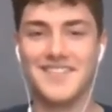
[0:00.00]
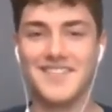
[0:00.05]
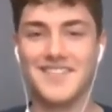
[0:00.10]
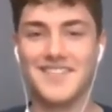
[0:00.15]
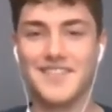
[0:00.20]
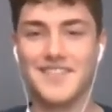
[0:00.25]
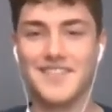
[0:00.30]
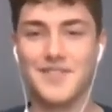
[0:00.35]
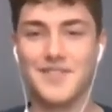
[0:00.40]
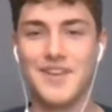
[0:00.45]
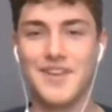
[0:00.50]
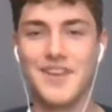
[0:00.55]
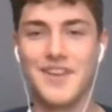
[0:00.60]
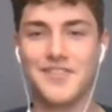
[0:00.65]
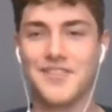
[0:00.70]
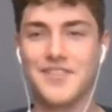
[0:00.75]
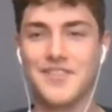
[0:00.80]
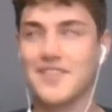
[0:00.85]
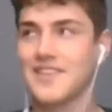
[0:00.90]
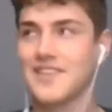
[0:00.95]
We have
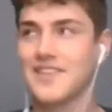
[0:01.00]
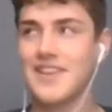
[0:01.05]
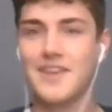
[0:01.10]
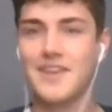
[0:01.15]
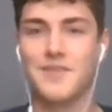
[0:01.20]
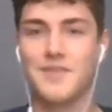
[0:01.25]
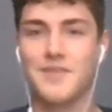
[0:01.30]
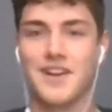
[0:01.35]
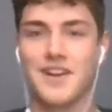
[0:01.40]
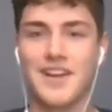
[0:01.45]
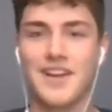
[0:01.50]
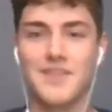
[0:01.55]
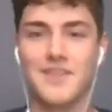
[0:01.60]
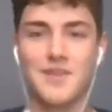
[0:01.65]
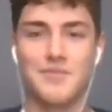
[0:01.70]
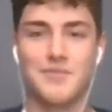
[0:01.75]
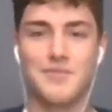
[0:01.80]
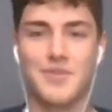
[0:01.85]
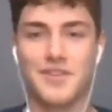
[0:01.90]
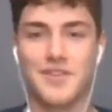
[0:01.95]
Kennebunk,
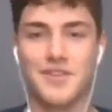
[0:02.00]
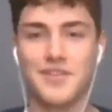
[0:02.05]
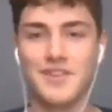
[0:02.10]
Kennebunkport. I don't